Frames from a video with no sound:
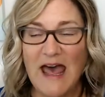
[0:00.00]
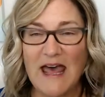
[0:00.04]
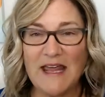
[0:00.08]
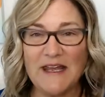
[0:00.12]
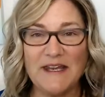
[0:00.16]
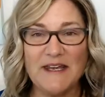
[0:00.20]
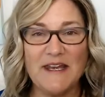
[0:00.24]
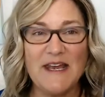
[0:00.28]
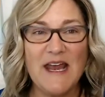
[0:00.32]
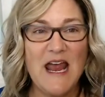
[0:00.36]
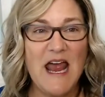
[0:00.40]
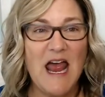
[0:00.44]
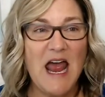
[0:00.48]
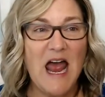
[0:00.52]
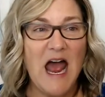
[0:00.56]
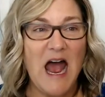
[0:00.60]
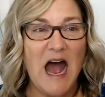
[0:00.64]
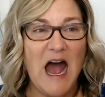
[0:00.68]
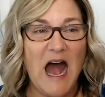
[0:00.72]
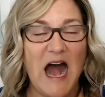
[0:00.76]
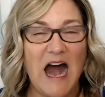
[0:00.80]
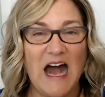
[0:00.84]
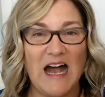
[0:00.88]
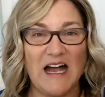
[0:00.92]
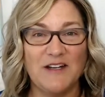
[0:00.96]
And
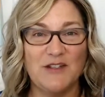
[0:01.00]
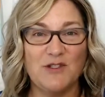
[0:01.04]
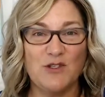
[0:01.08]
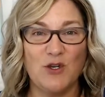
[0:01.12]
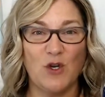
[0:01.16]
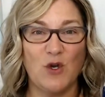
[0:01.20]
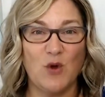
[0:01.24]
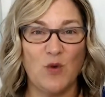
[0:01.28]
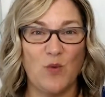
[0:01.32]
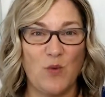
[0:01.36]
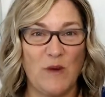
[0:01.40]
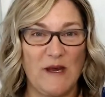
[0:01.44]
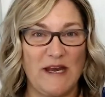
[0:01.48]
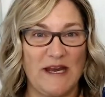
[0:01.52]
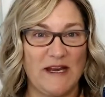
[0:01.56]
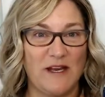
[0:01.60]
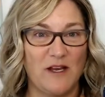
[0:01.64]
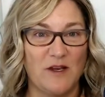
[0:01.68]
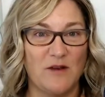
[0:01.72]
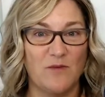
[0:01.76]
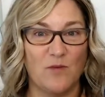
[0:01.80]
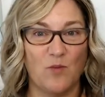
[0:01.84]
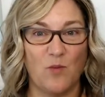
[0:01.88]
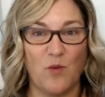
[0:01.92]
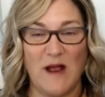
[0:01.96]
I took a
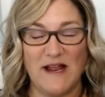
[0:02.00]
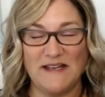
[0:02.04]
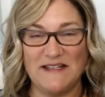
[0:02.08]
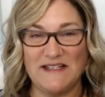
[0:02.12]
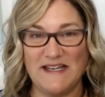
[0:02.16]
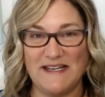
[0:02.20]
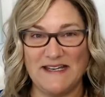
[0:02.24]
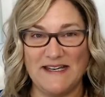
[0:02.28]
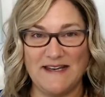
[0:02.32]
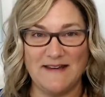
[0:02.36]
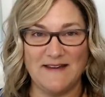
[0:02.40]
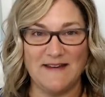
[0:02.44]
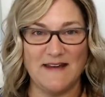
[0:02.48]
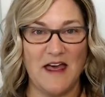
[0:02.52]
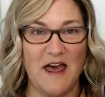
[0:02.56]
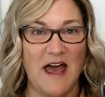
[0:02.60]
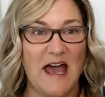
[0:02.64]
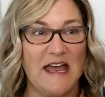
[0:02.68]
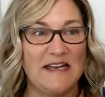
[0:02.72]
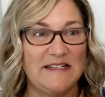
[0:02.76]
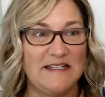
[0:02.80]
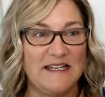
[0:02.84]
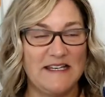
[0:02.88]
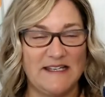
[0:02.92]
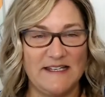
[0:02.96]
week where I did
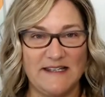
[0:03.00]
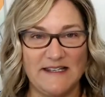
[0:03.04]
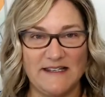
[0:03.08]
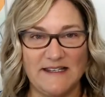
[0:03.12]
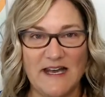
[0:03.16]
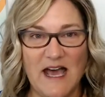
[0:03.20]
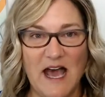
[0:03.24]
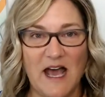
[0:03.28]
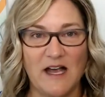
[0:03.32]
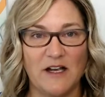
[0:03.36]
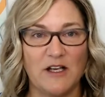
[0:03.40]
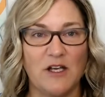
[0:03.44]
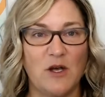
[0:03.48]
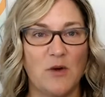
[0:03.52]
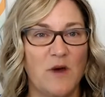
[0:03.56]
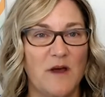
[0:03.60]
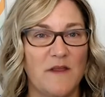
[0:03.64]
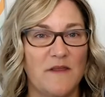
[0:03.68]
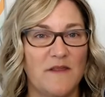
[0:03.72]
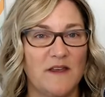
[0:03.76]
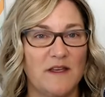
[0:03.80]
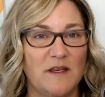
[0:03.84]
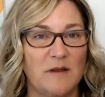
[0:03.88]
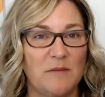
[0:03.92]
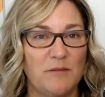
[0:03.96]
not go
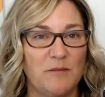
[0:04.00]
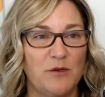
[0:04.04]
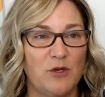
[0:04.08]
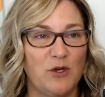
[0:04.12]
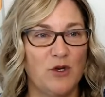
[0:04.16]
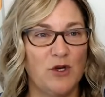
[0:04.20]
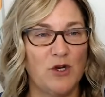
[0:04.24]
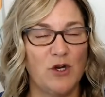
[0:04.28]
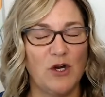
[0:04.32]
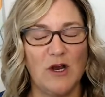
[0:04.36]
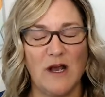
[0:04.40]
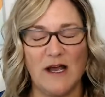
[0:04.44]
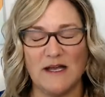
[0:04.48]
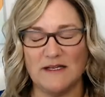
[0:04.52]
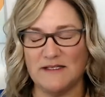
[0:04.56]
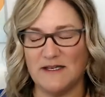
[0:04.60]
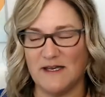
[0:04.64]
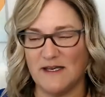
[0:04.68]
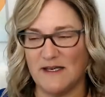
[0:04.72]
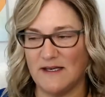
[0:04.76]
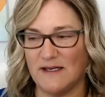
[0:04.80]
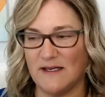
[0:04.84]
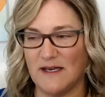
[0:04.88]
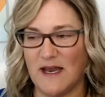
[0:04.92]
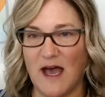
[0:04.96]
on the computer. I
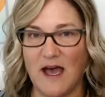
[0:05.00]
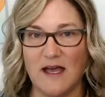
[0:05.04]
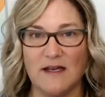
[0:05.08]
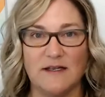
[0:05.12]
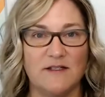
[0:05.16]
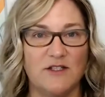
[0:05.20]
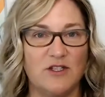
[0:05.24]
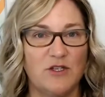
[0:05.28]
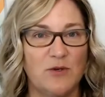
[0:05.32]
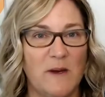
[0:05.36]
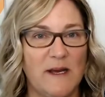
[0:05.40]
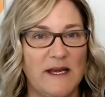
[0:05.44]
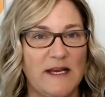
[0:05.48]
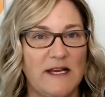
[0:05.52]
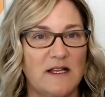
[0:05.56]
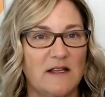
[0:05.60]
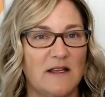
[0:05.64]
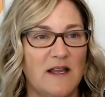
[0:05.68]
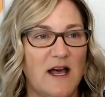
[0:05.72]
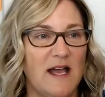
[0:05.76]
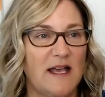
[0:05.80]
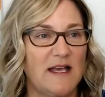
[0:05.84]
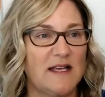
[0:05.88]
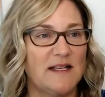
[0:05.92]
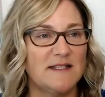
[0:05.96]
did not do any
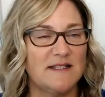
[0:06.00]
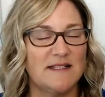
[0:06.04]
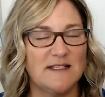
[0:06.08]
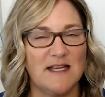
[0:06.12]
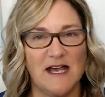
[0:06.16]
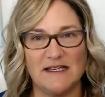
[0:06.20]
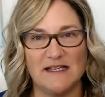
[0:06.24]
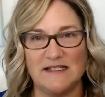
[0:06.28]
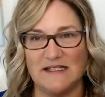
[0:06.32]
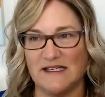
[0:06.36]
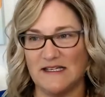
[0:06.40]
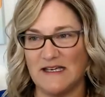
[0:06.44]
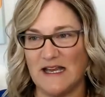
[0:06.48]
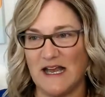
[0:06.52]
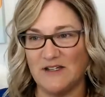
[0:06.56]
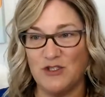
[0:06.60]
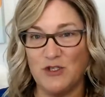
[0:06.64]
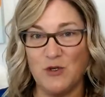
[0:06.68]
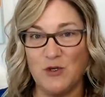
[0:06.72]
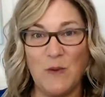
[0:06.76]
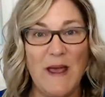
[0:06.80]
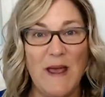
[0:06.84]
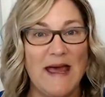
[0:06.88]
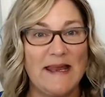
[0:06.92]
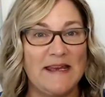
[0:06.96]
clients. I did
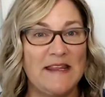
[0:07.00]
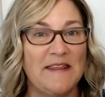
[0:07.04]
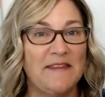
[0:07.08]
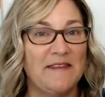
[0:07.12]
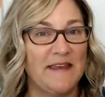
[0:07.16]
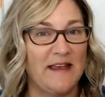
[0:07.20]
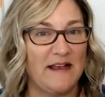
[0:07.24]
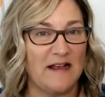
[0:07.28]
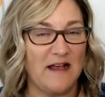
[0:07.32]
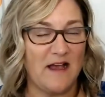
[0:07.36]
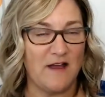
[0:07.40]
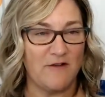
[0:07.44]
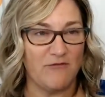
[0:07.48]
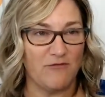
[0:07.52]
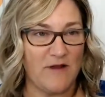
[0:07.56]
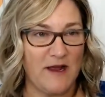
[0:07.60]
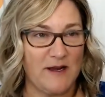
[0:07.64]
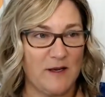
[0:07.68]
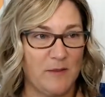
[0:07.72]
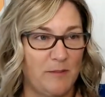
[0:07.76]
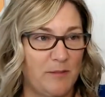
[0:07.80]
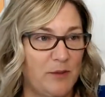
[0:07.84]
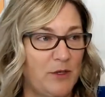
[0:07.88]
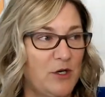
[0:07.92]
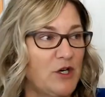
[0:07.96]
not do anything. I
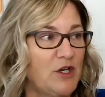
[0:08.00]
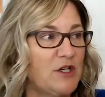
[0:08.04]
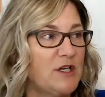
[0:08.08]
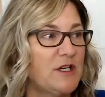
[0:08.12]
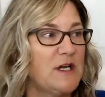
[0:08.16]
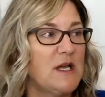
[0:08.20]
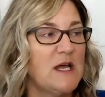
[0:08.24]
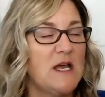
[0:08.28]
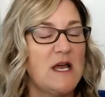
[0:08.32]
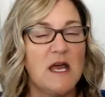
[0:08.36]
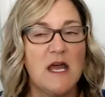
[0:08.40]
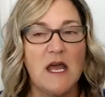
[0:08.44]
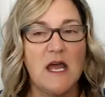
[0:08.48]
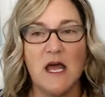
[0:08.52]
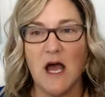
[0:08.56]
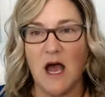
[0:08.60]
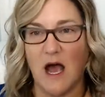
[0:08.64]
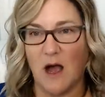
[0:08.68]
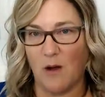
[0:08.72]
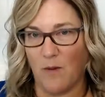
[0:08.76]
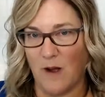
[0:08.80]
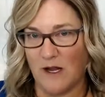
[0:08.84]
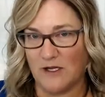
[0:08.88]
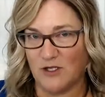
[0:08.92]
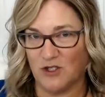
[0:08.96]
read a book.
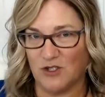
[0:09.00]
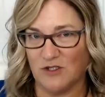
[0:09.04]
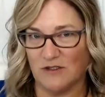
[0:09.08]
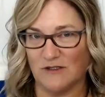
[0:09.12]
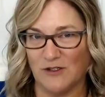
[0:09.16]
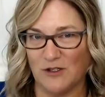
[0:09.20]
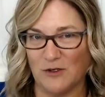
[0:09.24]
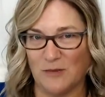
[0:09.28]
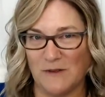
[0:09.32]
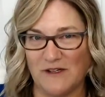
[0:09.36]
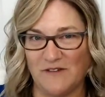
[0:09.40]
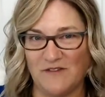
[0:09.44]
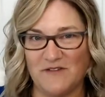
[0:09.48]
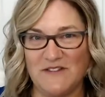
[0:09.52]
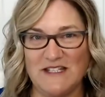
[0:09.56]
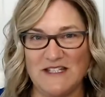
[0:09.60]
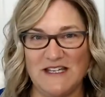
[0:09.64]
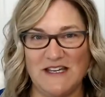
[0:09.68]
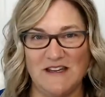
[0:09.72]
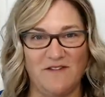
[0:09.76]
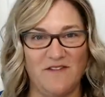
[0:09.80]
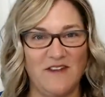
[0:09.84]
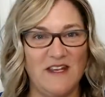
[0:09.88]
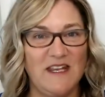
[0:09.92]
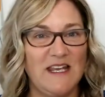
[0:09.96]
I watched a little bit of
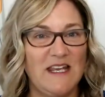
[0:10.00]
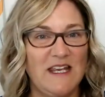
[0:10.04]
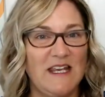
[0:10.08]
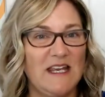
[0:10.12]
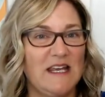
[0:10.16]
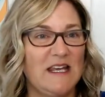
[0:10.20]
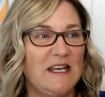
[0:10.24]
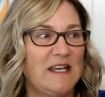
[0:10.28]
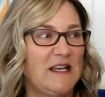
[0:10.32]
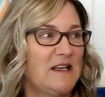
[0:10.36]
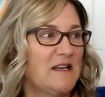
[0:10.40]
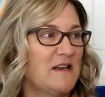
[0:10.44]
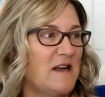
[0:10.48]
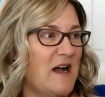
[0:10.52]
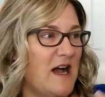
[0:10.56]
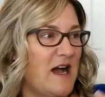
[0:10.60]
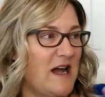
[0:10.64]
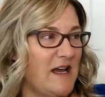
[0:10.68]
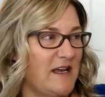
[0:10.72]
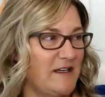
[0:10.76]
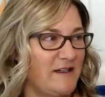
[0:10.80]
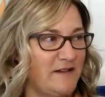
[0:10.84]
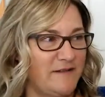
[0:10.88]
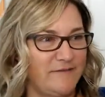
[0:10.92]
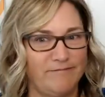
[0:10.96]
TV.
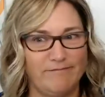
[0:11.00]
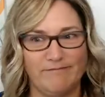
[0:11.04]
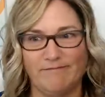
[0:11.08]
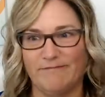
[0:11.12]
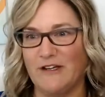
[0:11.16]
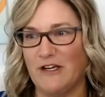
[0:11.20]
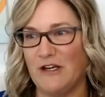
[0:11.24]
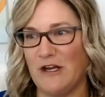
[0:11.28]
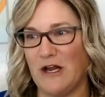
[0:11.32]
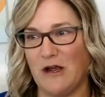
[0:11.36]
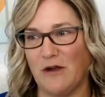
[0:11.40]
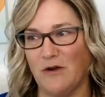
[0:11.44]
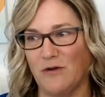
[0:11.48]
I,